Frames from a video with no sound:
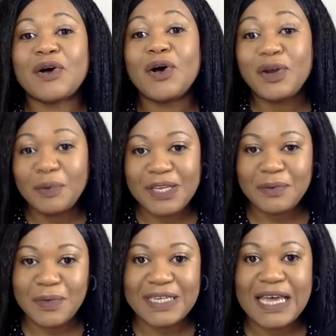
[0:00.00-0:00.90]

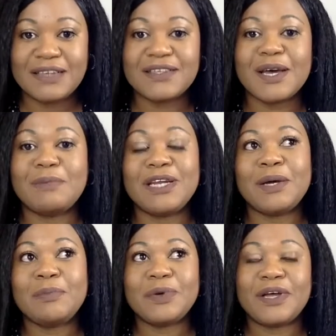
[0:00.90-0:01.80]
Halloween
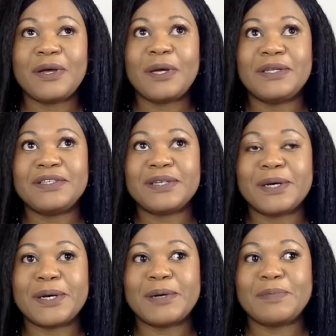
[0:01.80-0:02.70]
and
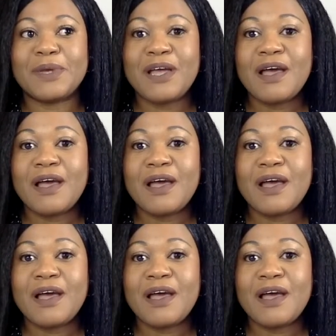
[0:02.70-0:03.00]
um,